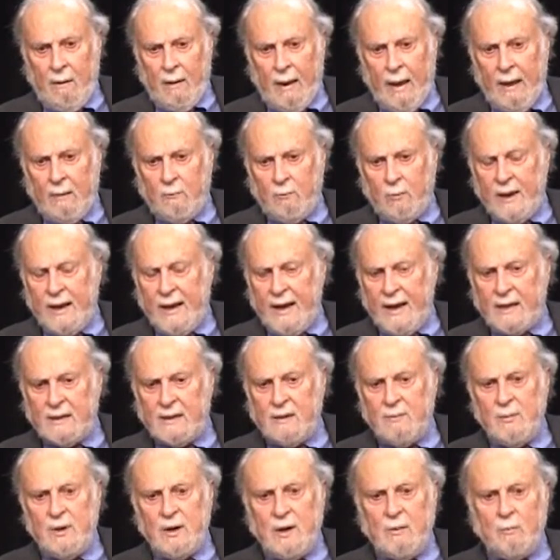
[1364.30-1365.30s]
and we had
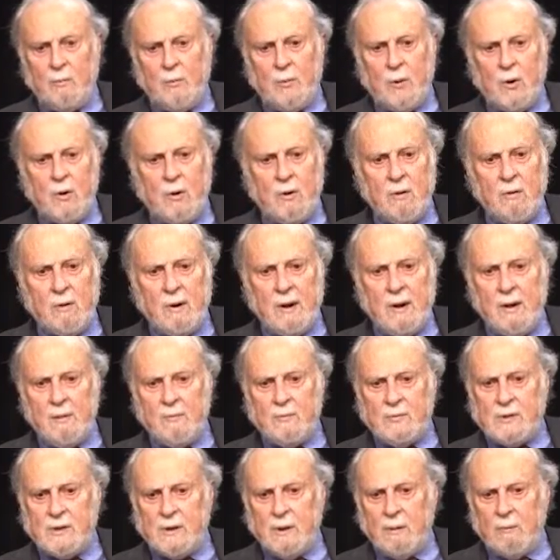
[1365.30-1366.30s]
them in
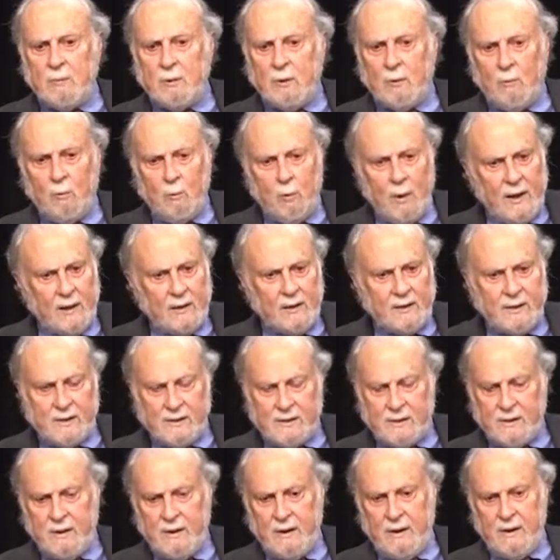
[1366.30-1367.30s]
programs that were well
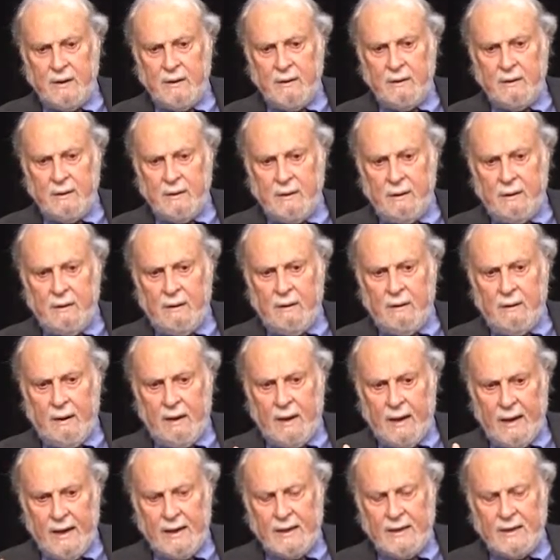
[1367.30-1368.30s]
designed,
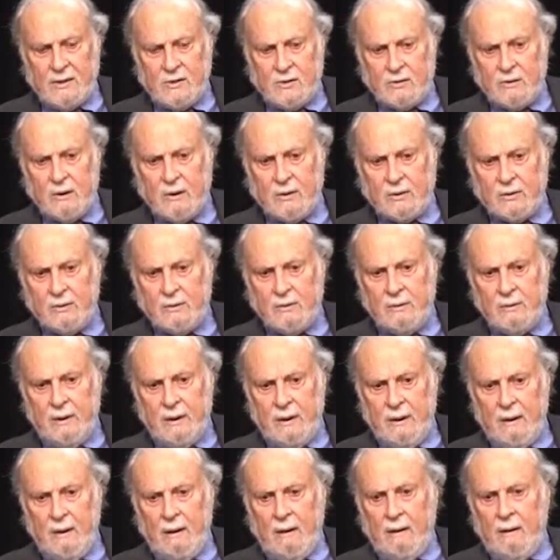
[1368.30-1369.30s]
highly structured,
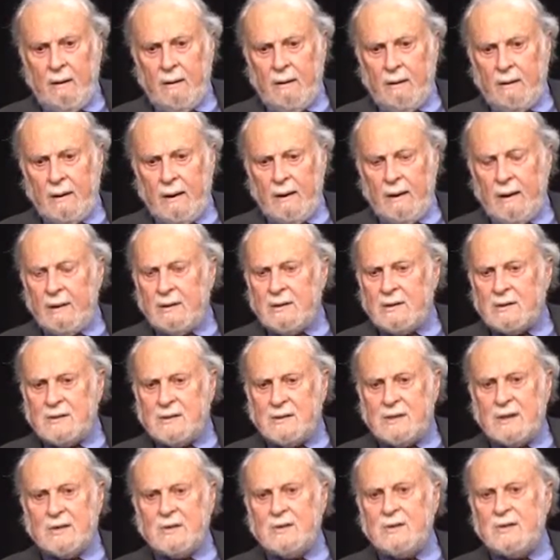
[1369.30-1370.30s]

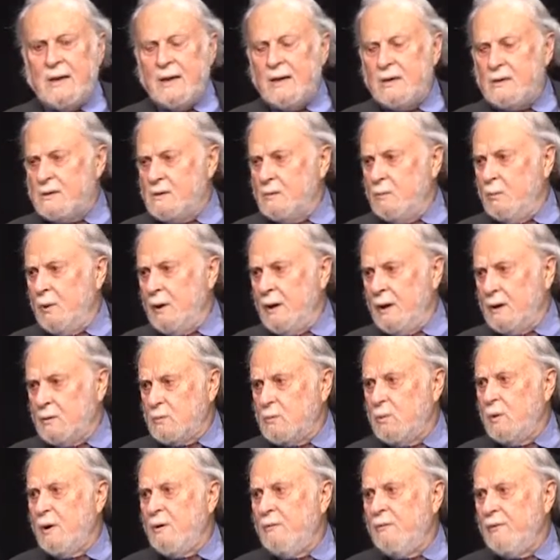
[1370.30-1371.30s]
six days a week,
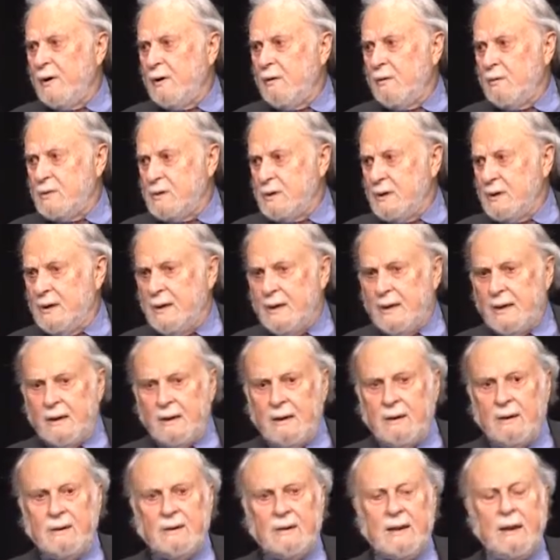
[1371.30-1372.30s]
12 hours a
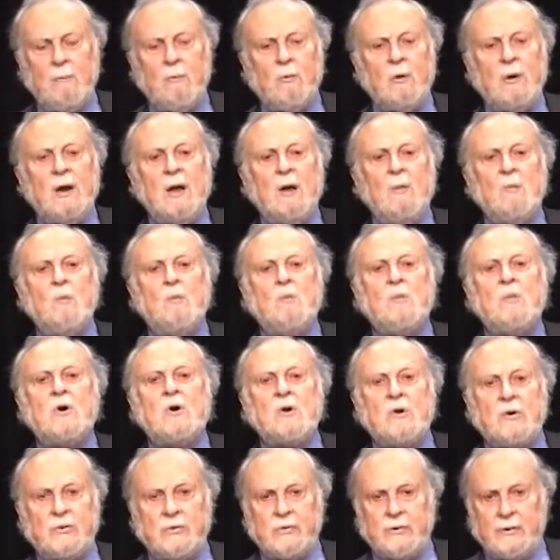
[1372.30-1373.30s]
day. They were mm-hmm.
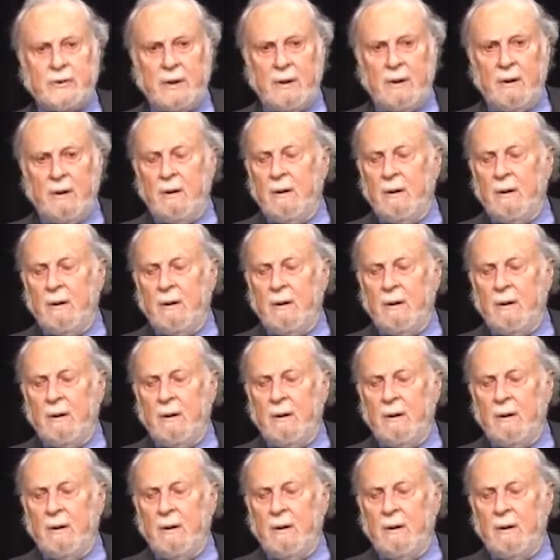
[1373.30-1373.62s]
immersed